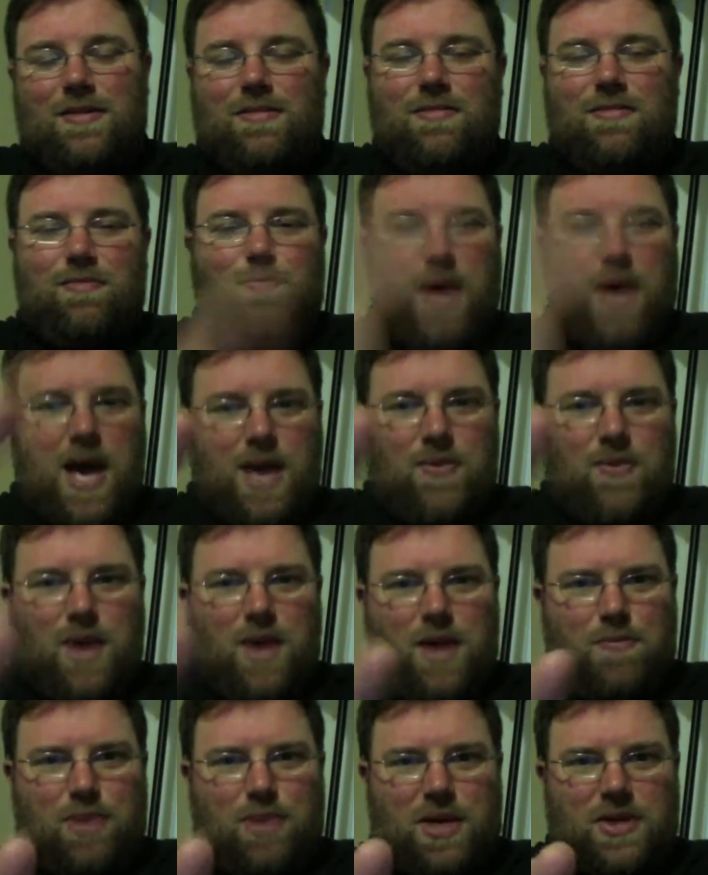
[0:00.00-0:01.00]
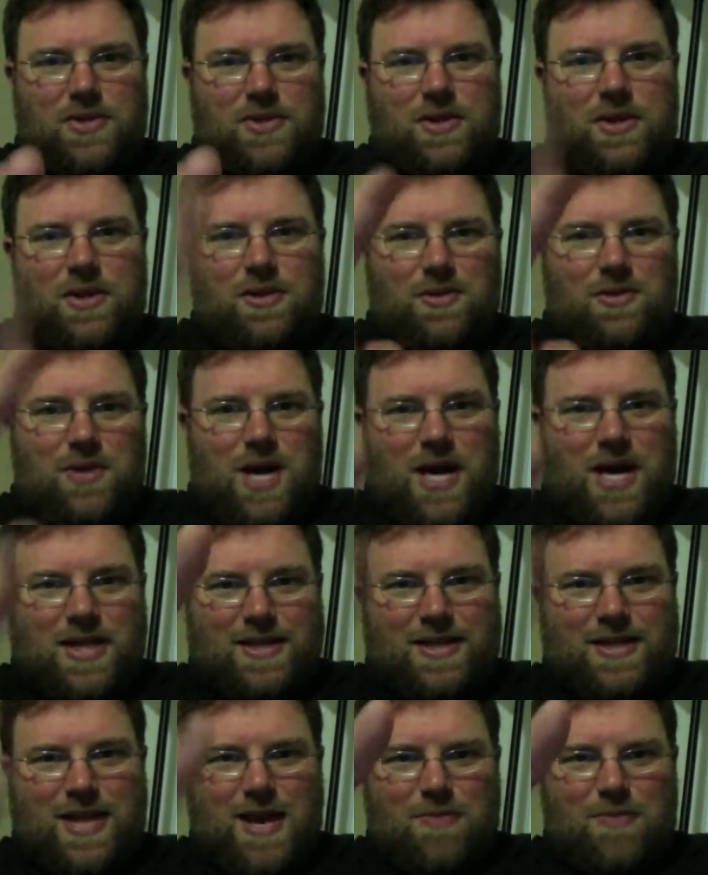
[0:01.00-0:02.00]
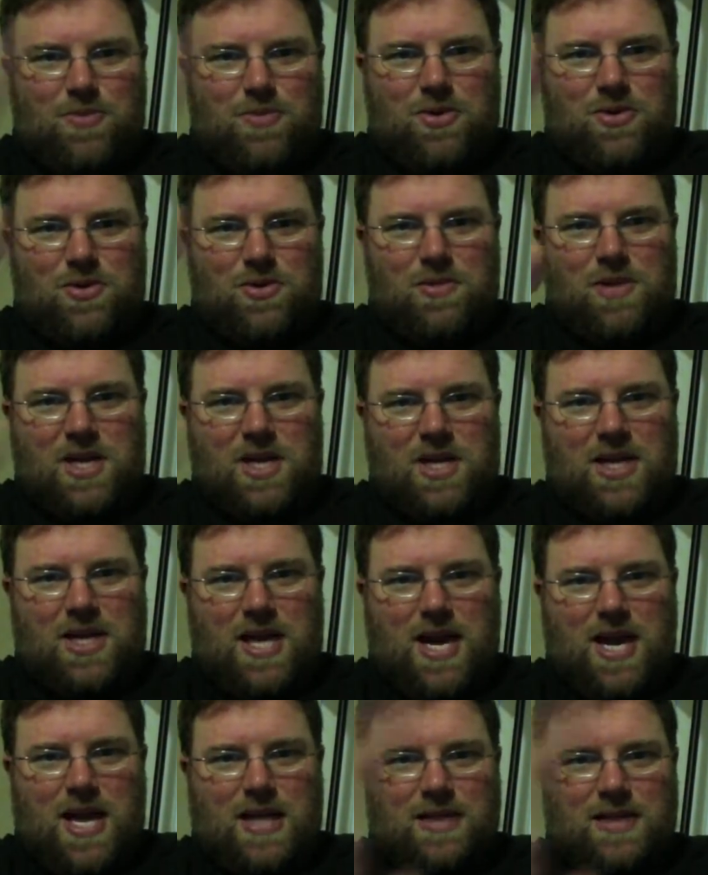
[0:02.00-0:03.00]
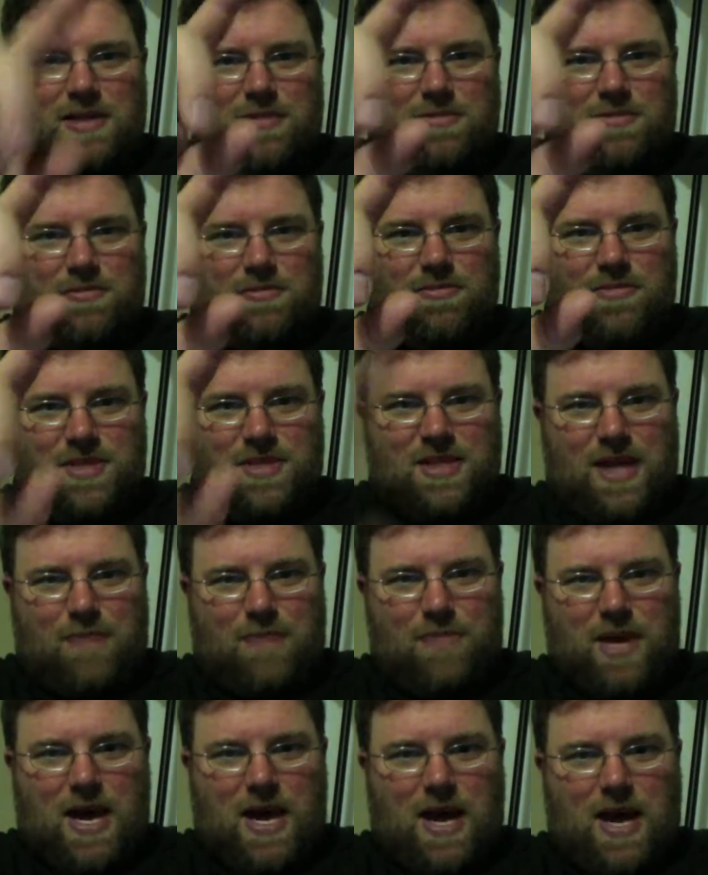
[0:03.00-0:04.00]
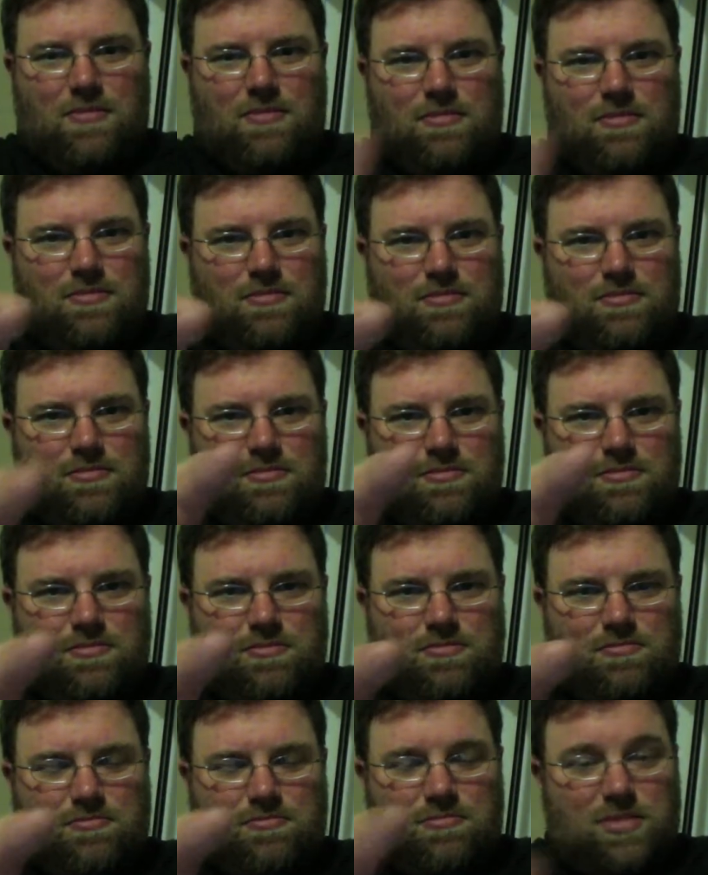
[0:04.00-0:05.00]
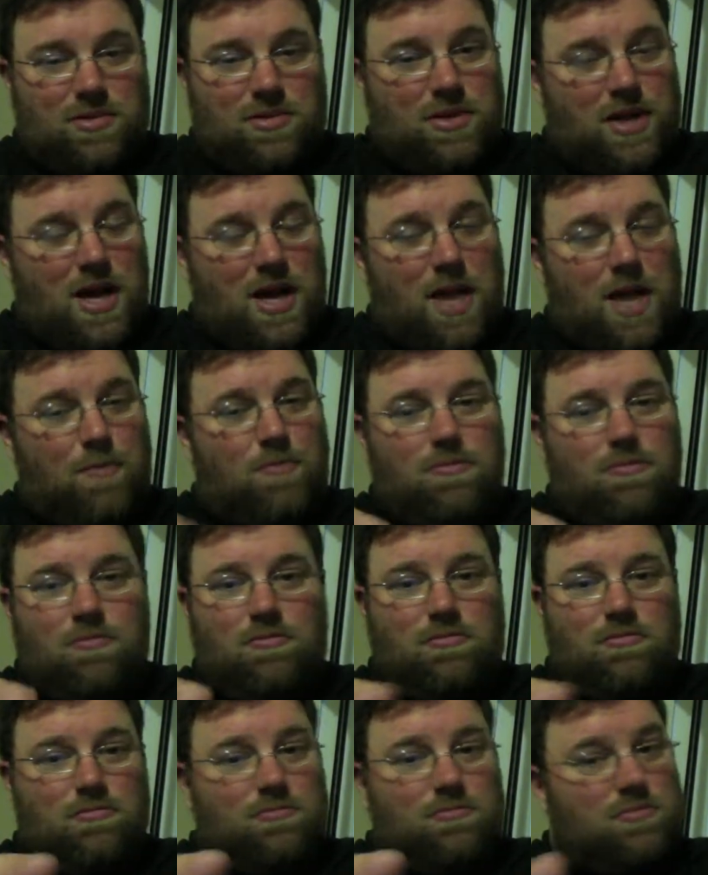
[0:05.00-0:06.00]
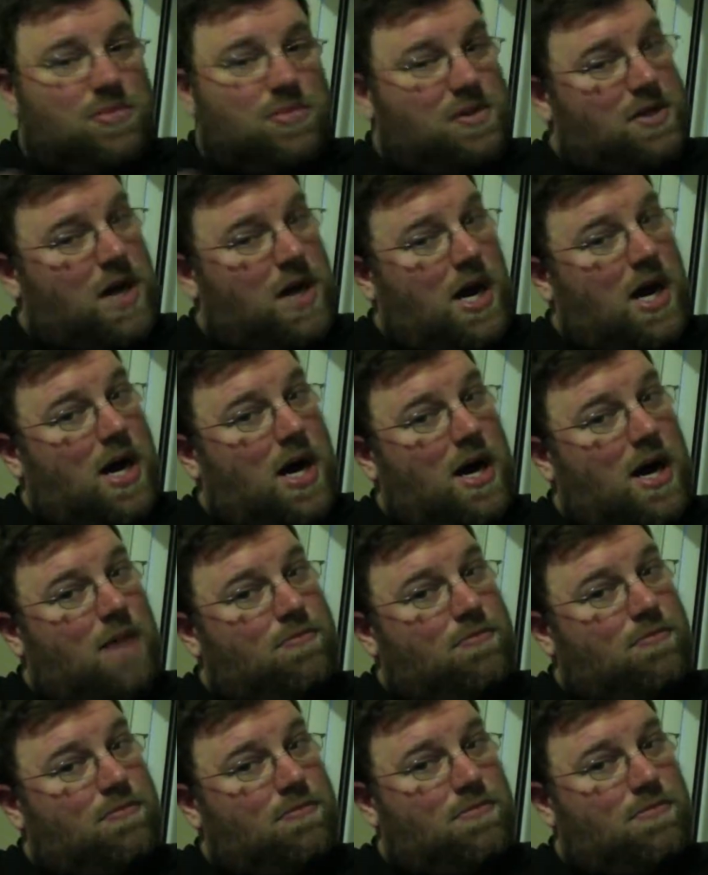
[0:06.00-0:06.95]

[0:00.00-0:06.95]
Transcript: Bad Rob Paulson. Do not slap Wonder Woman on the ass. Stop that. Stop. Stop.